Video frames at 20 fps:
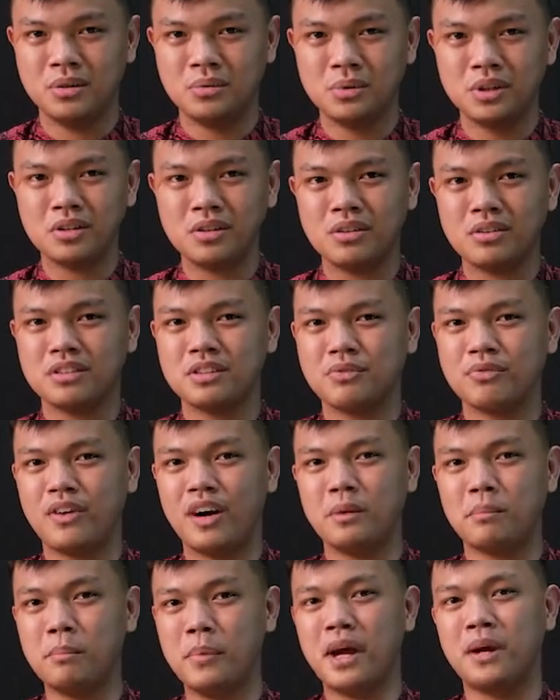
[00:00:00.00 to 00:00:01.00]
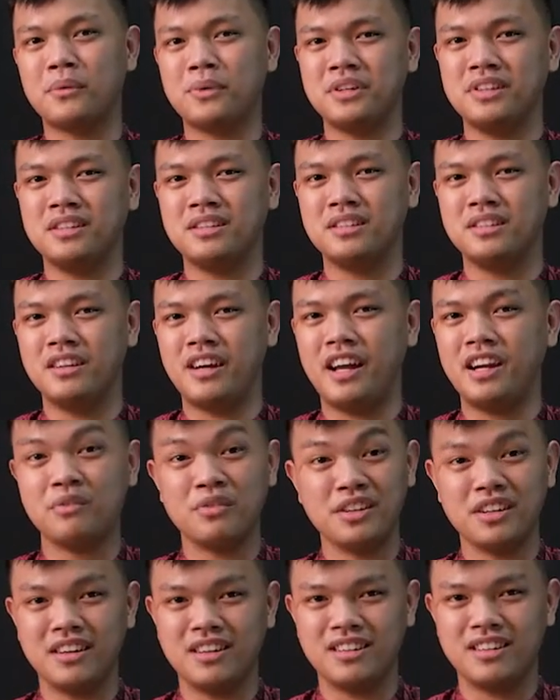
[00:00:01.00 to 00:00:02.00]
we cannot divide berry any
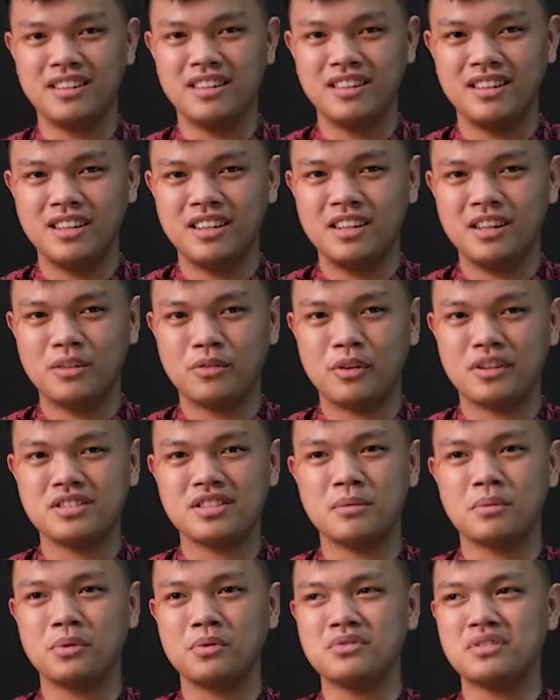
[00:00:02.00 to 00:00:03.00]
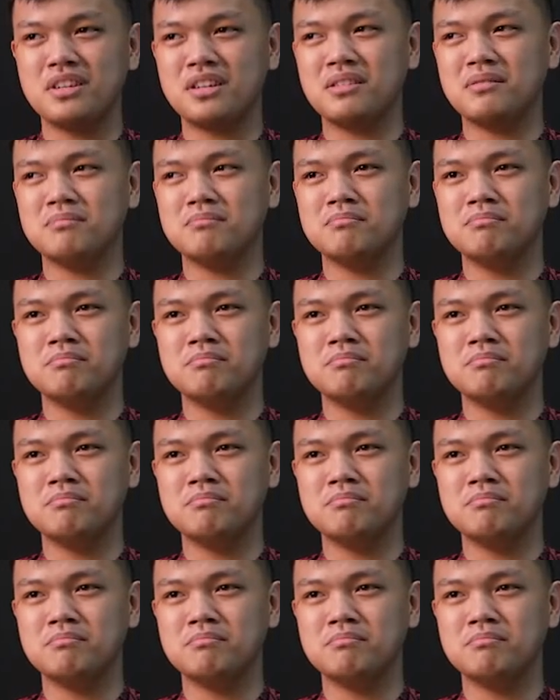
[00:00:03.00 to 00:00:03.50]
further. For example, we say